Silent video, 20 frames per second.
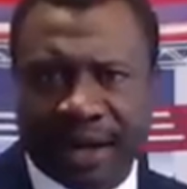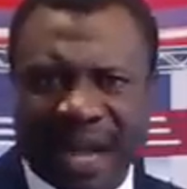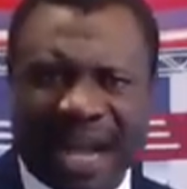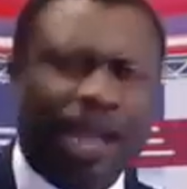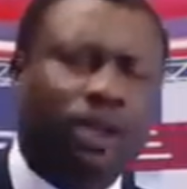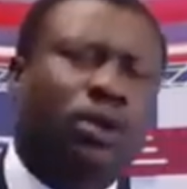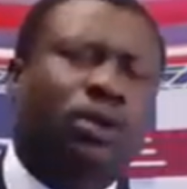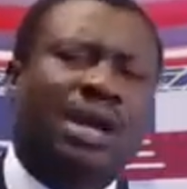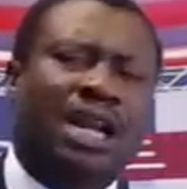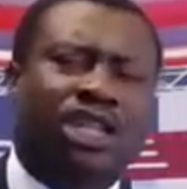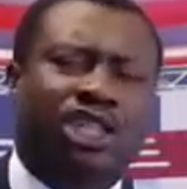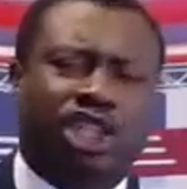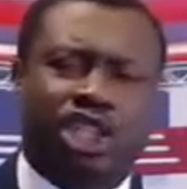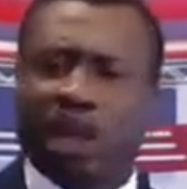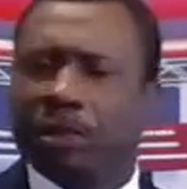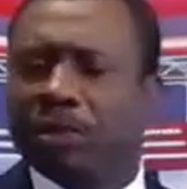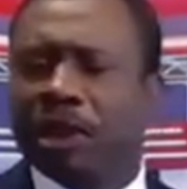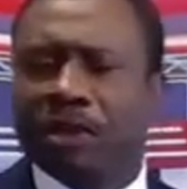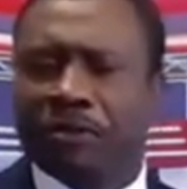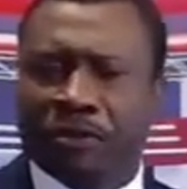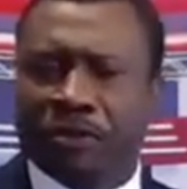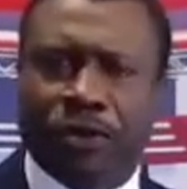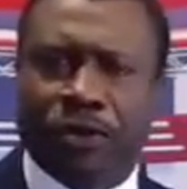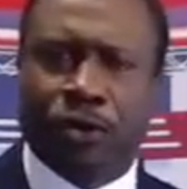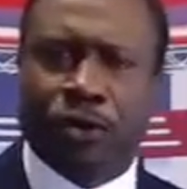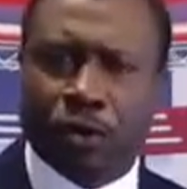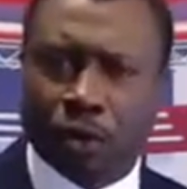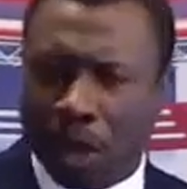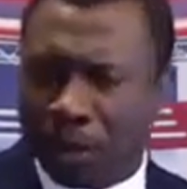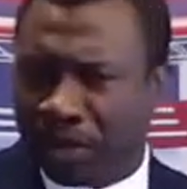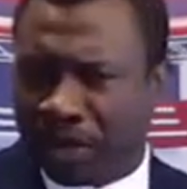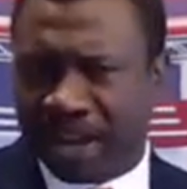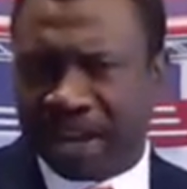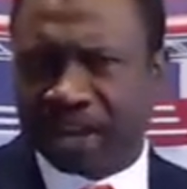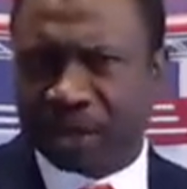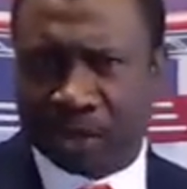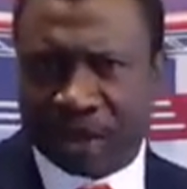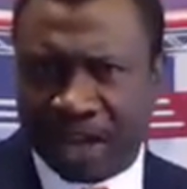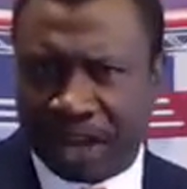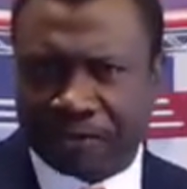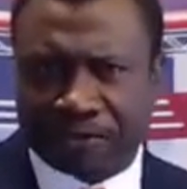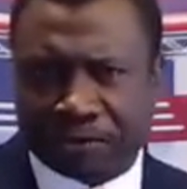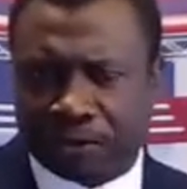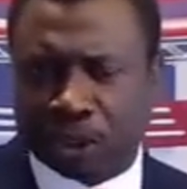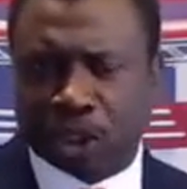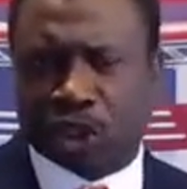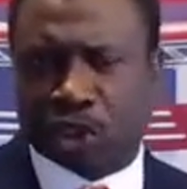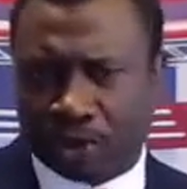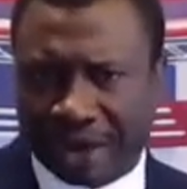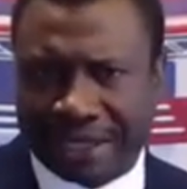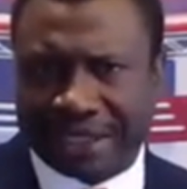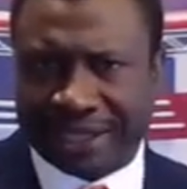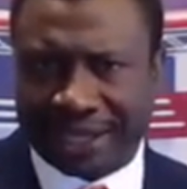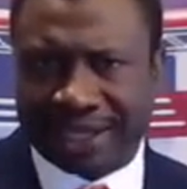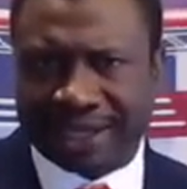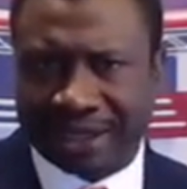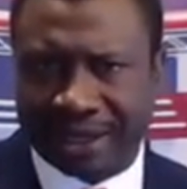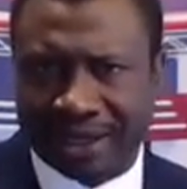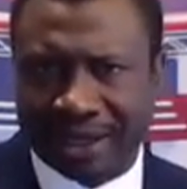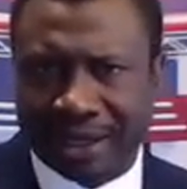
I know that some of you will begin to get frustrated.